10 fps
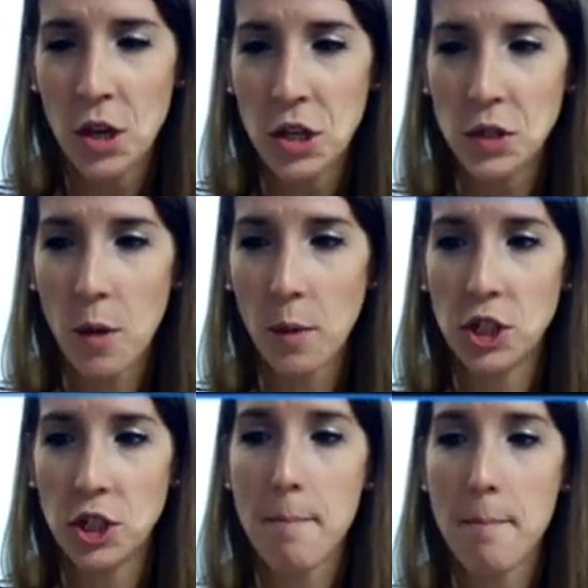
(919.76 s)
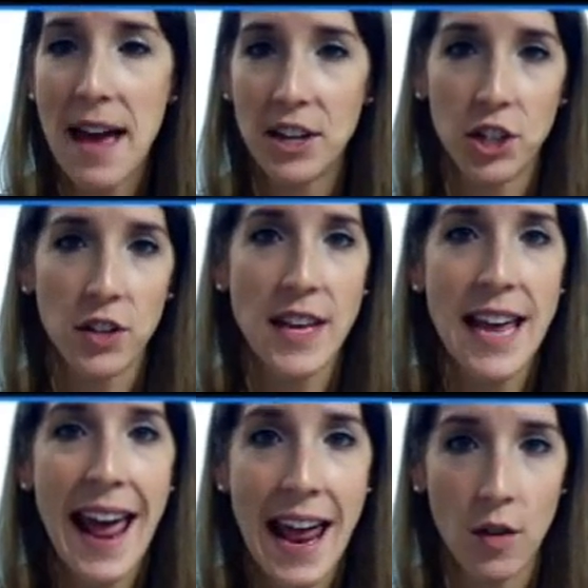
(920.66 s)
So I want you to measure
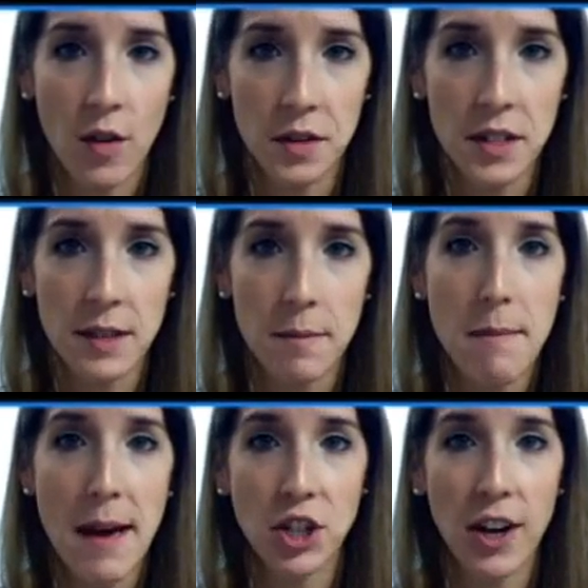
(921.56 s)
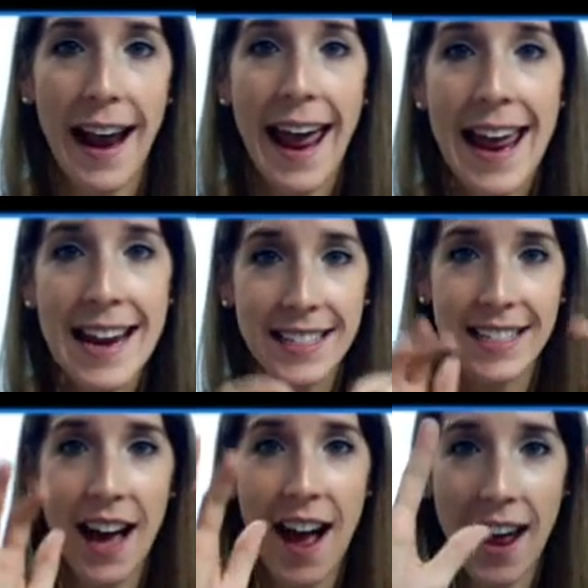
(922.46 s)
the angles, measure 8
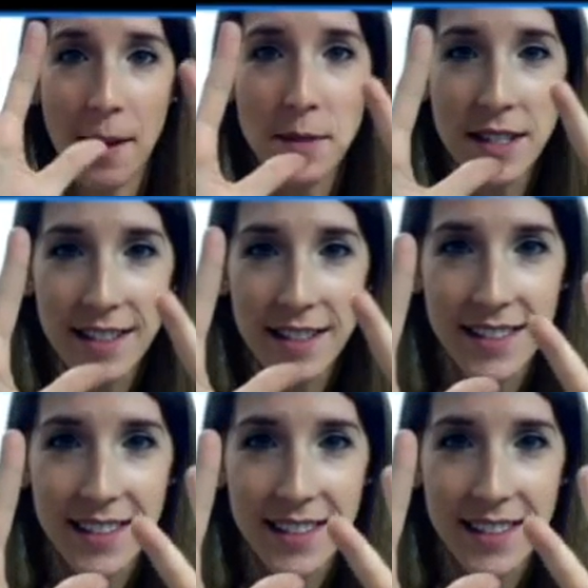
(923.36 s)
times,